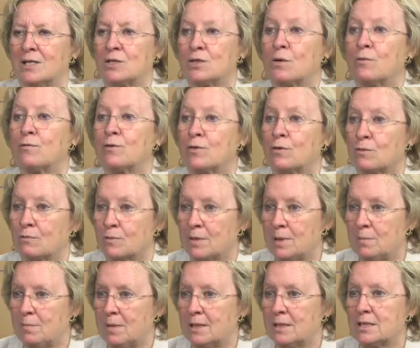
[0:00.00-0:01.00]
so for 3
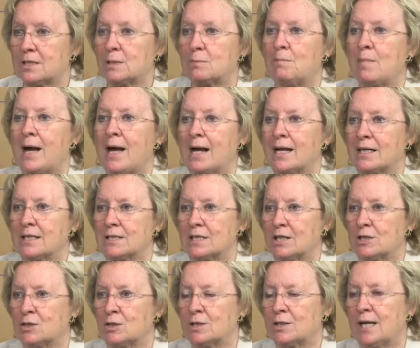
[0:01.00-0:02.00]
months, MAC has
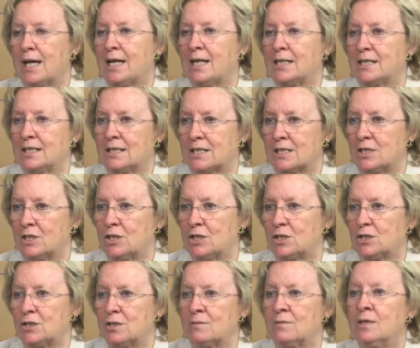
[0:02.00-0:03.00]
undertaken this
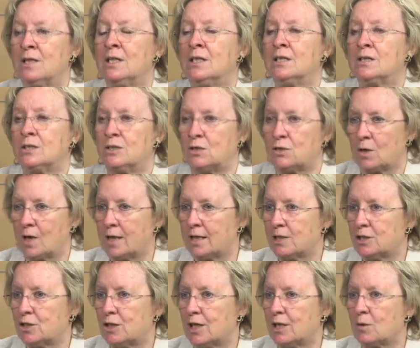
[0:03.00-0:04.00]
initiative to try to
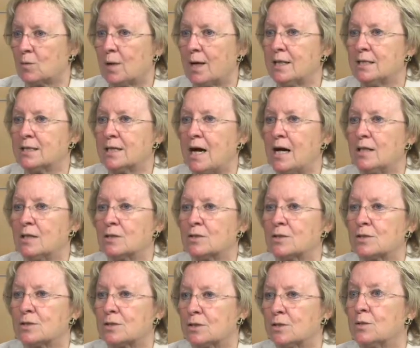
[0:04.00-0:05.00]
generate
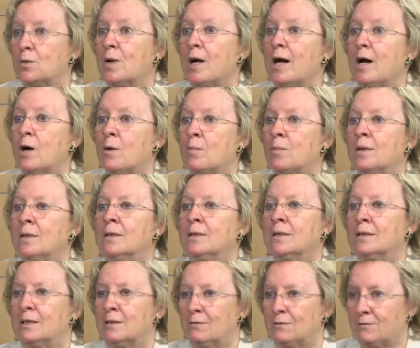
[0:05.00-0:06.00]
dollars to help
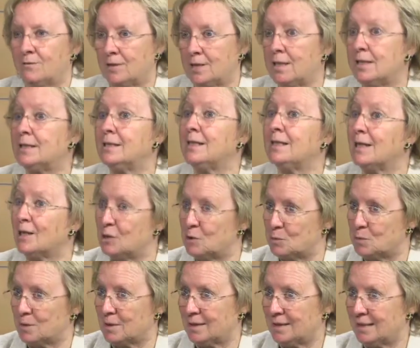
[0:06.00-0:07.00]
feed the
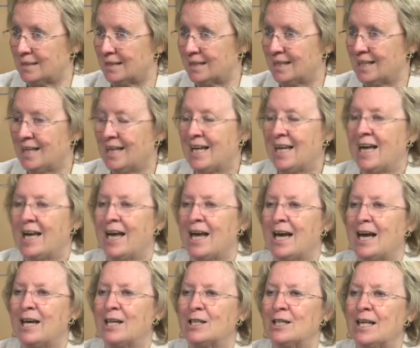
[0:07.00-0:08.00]
elderly.
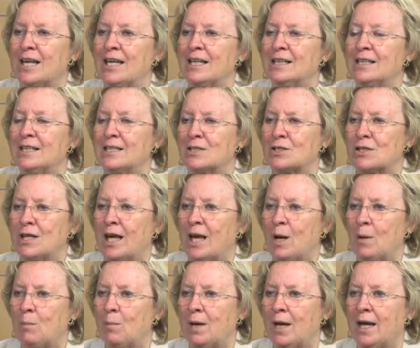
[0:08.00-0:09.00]
And in this
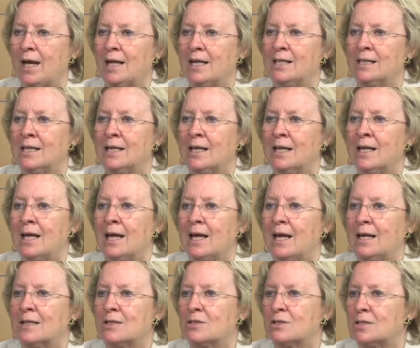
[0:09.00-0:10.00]
campaign,
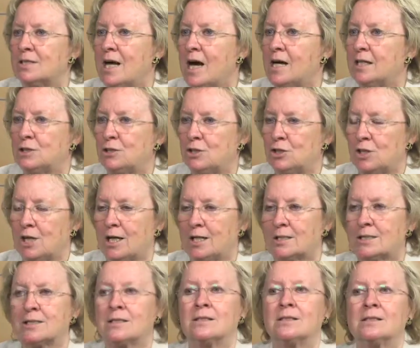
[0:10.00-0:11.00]
it's not
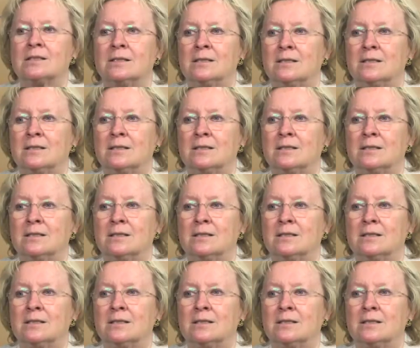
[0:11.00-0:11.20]
just